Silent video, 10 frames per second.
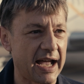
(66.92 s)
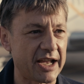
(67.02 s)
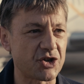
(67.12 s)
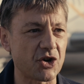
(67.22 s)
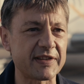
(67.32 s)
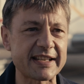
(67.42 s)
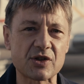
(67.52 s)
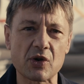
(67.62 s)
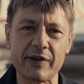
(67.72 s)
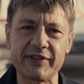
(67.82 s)
I joined
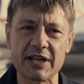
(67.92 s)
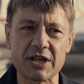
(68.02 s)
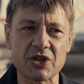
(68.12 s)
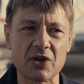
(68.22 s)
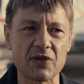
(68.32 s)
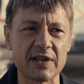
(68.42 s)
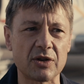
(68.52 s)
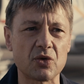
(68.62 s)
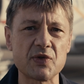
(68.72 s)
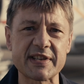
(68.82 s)
Dassault Aviation
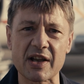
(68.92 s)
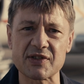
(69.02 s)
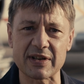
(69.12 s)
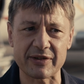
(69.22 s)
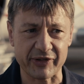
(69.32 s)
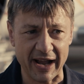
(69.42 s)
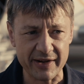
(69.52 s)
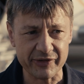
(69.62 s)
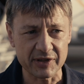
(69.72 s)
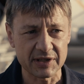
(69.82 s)
in
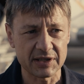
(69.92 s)
2005.